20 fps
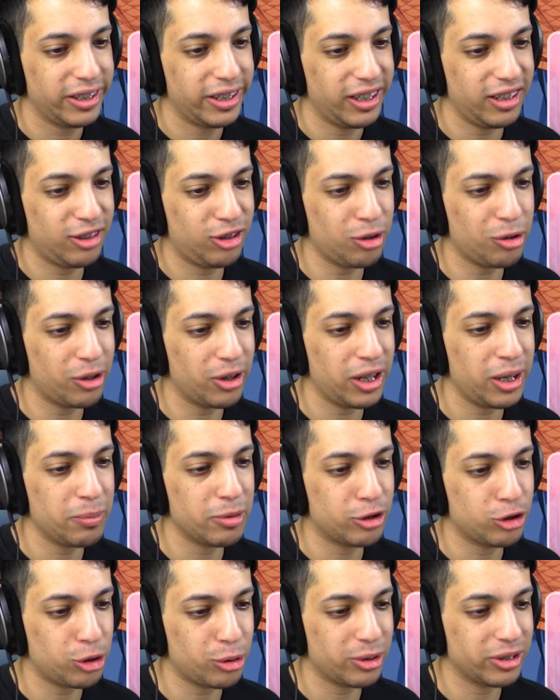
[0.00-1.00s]
It's your
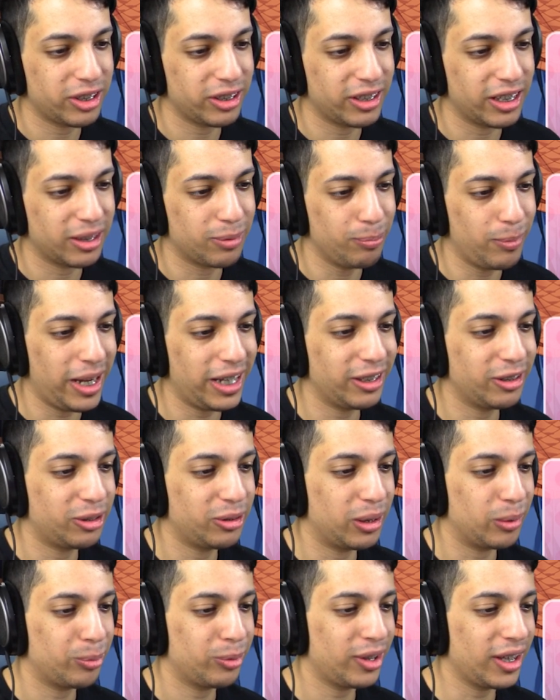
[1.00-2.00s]
immaturity that made
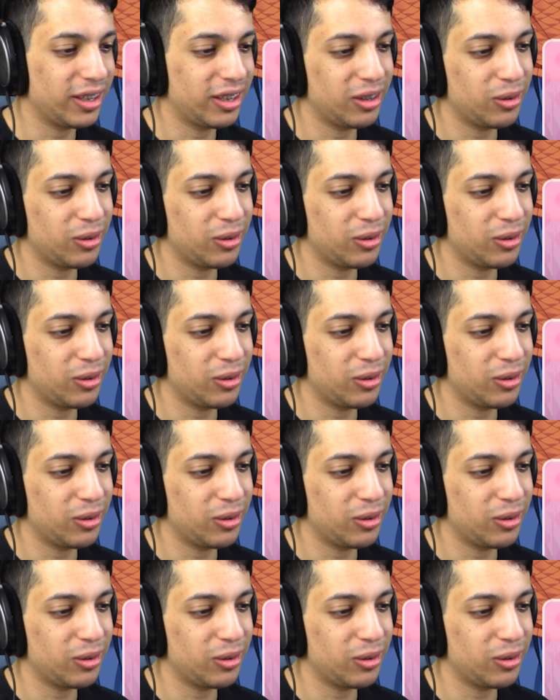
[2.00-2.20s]
her upset